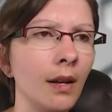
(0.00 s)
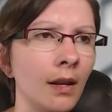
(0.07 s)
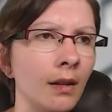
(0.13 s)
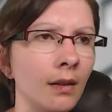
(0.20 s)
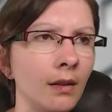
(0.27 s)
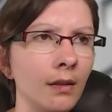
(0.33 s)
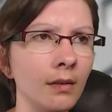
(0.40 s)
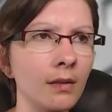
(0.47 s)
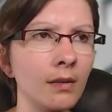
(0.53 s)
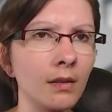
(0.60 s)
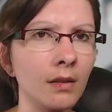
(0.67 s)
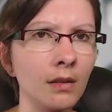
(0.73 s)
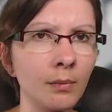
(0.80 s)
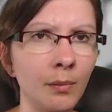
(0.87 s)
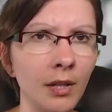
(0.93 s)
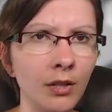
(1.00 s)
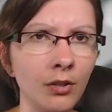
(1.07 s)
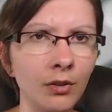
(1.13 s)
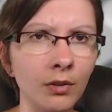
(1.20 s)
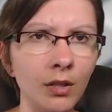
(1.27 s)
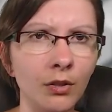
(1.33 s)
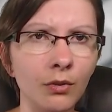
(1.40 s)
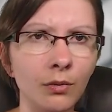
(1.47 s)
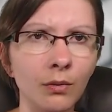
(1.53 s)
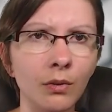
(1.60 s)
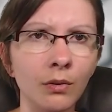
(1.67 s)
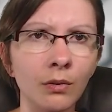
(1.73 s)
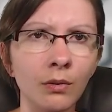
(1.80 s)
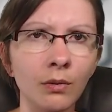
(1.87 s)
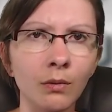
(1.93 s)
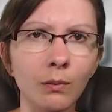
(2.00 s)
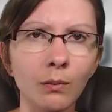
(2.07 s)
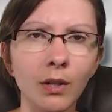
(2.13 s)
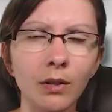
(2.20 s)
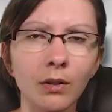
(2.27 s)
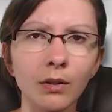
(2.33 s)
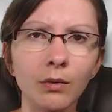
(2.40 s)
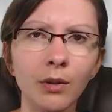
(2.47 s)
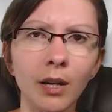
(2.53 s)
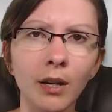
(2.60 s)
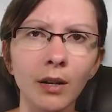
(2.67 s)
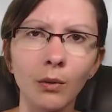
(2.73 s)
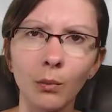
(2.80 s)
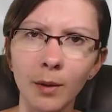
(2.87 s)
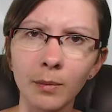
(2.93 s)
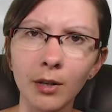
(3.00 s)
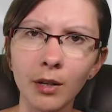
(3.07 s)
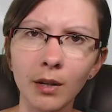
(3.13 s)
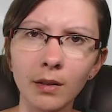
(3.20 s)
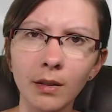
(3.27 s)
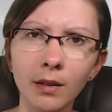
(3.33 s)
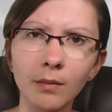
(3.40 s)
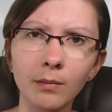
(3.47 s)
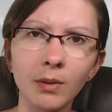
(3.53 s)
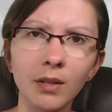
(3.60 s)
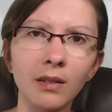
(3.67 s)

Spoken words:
And this is especially true when you're creating web content,